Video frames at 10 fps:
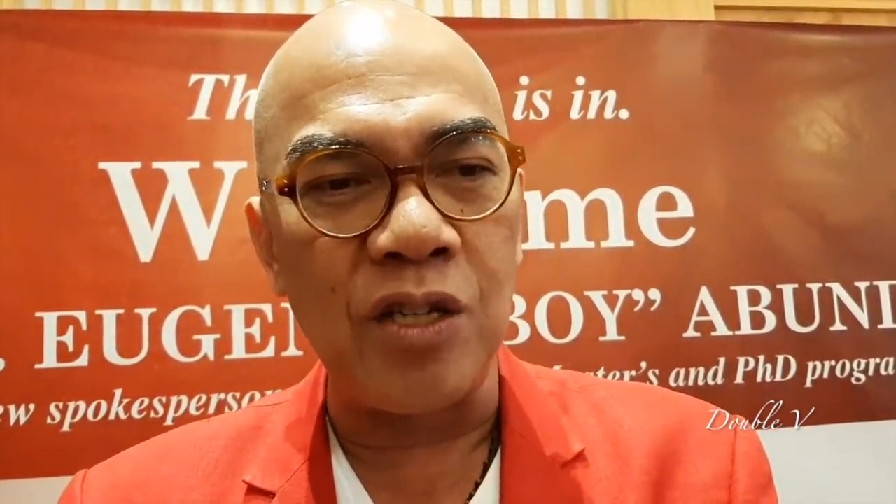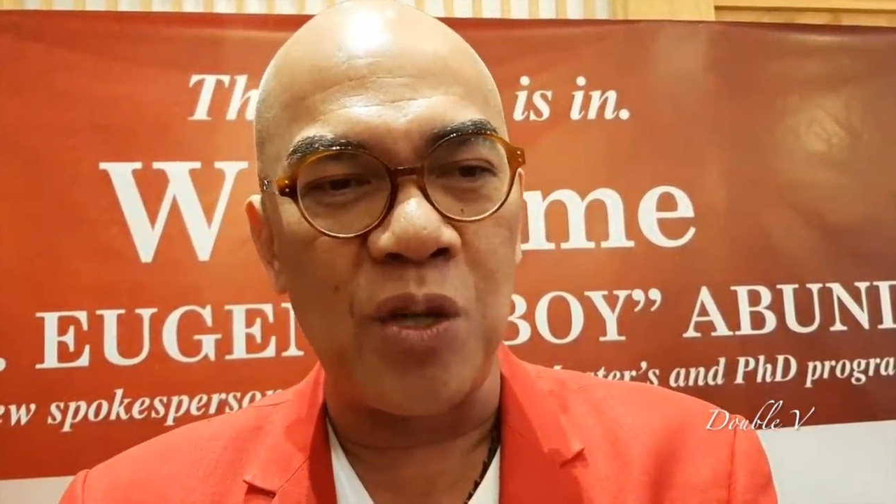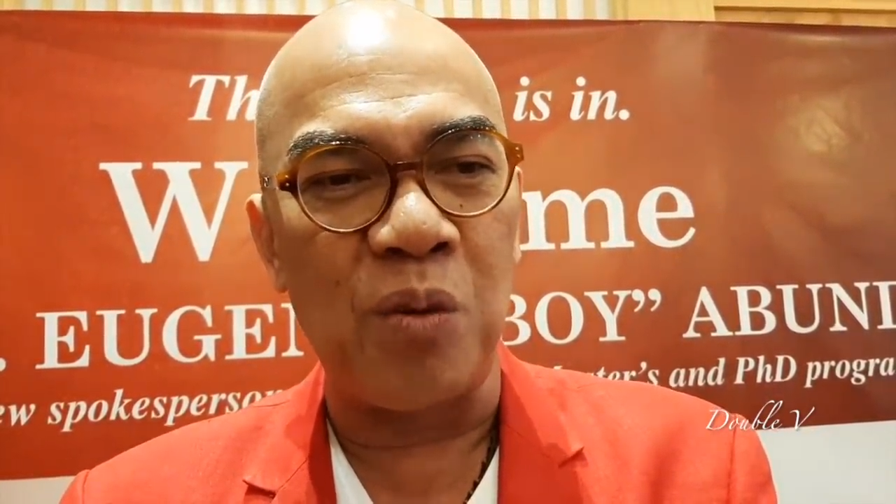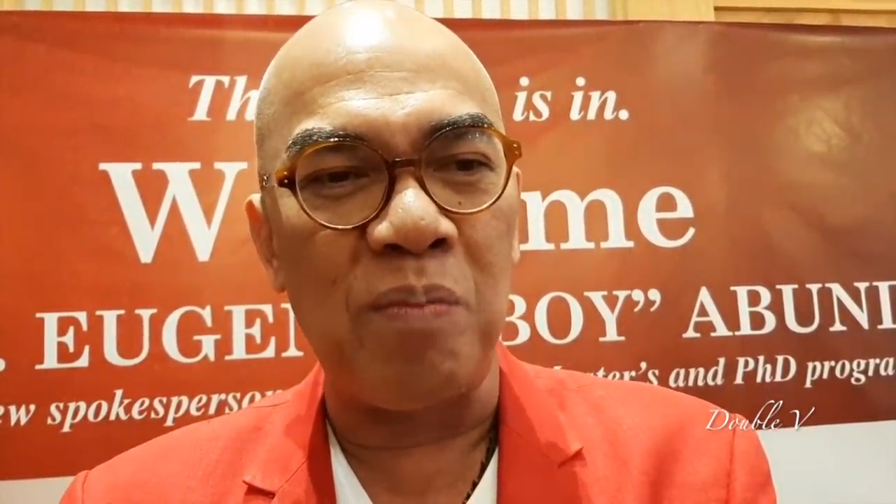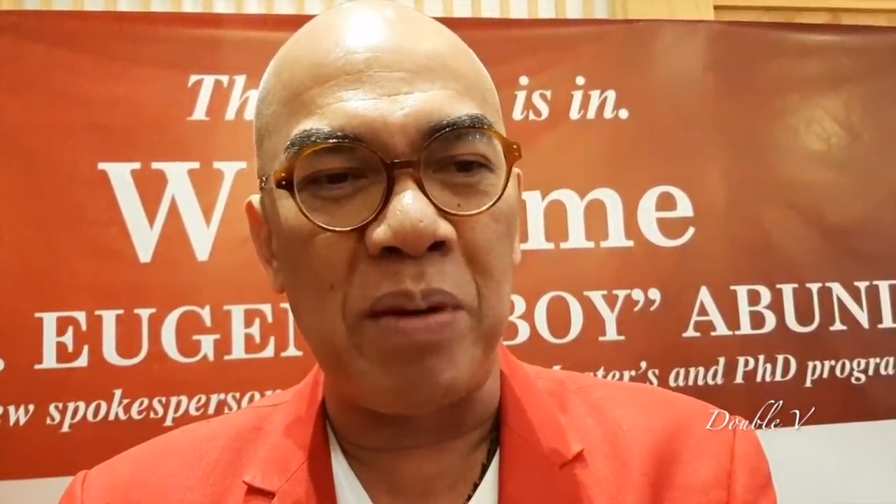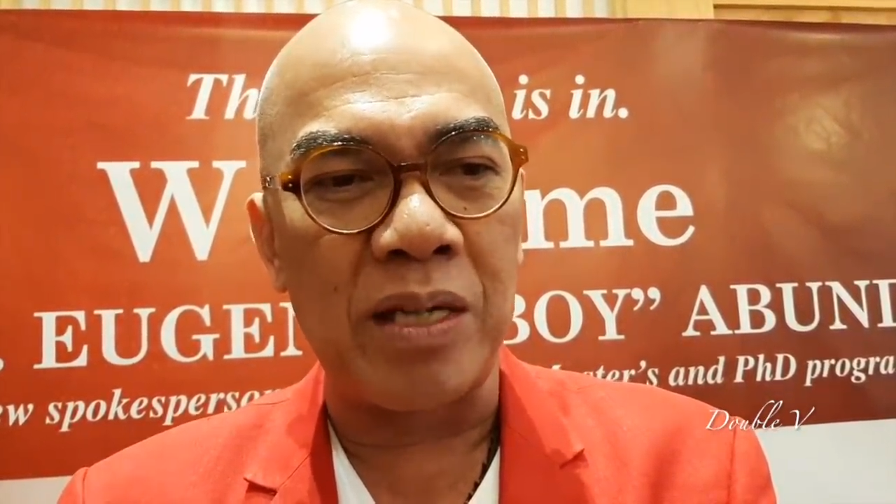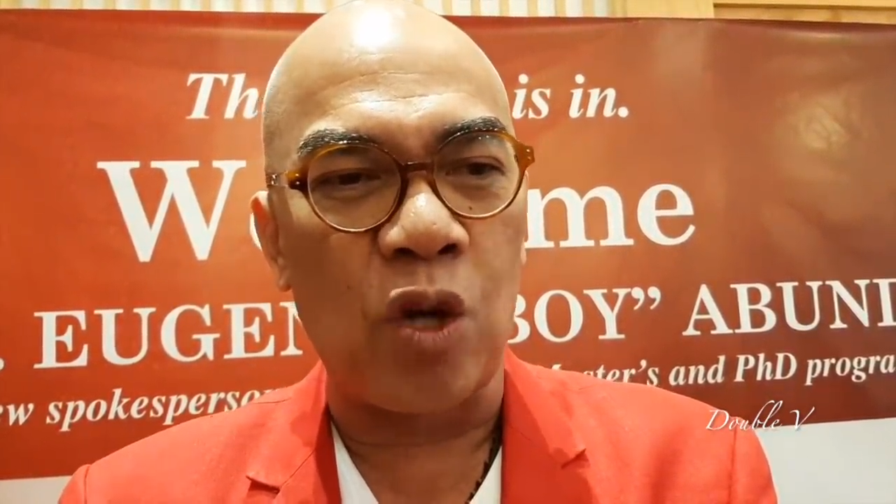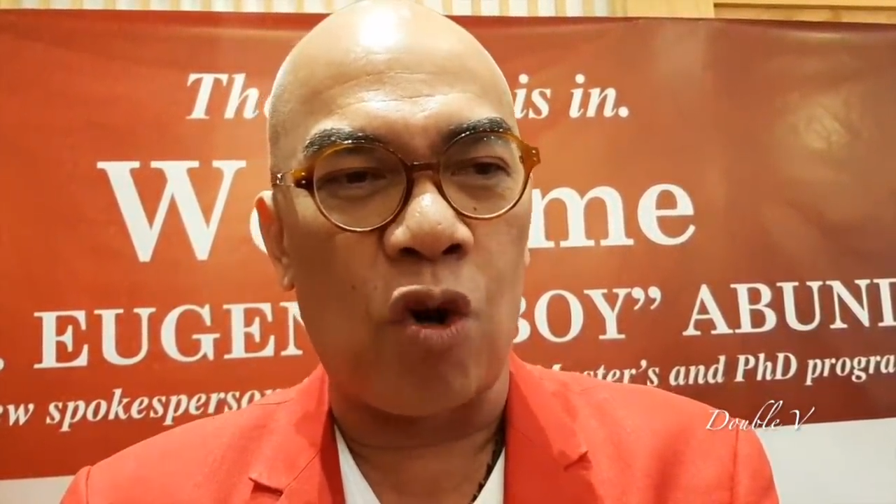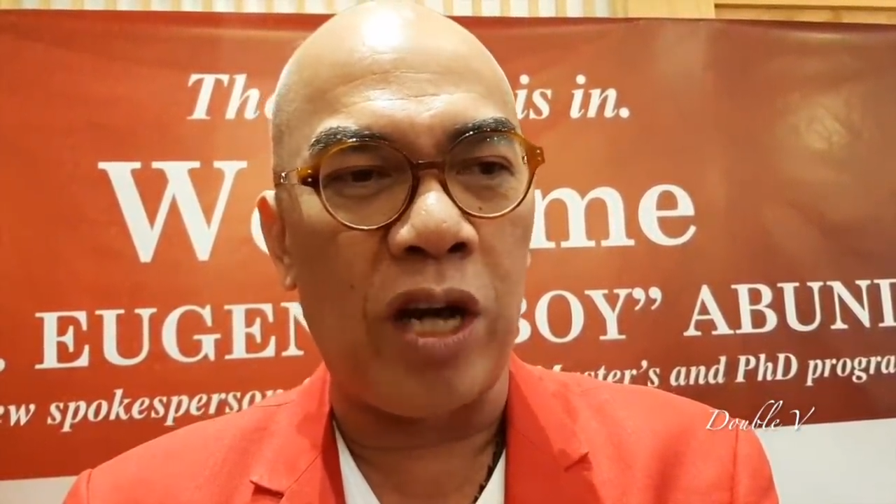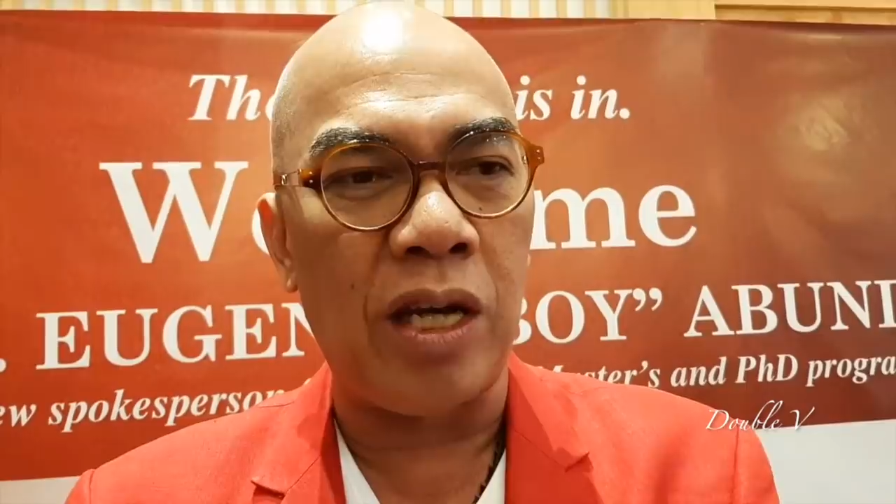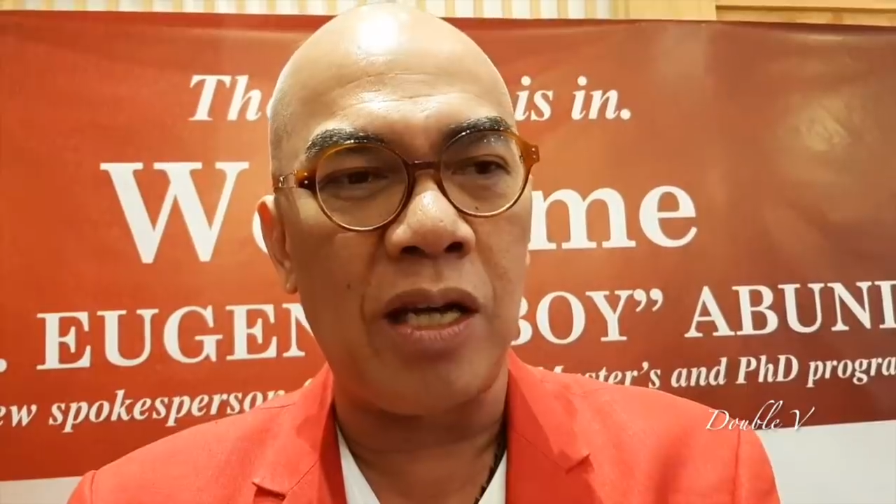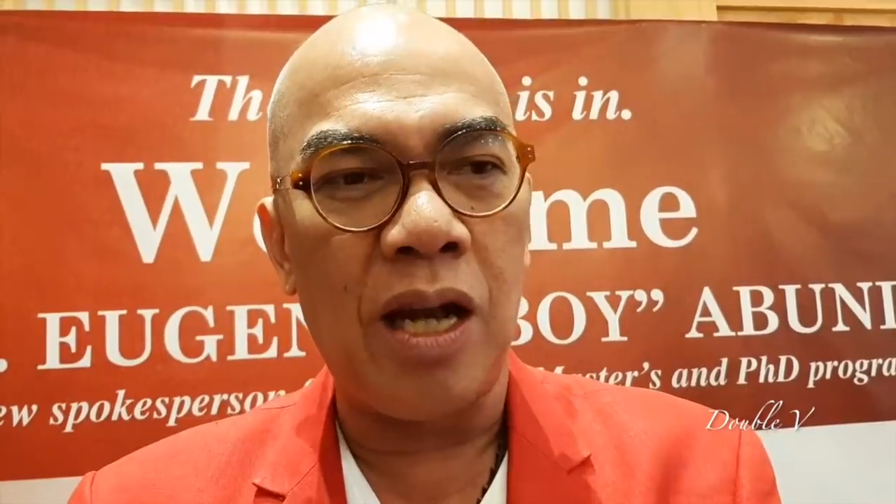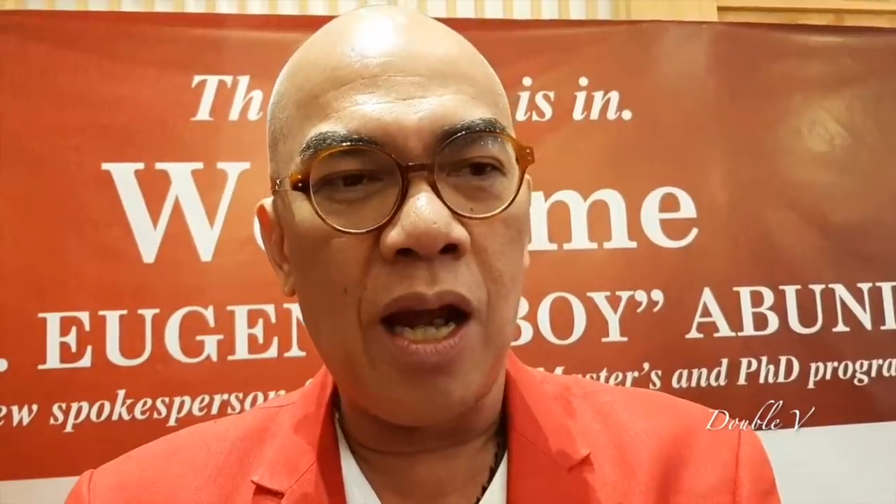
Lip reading: to do with Bitcoin.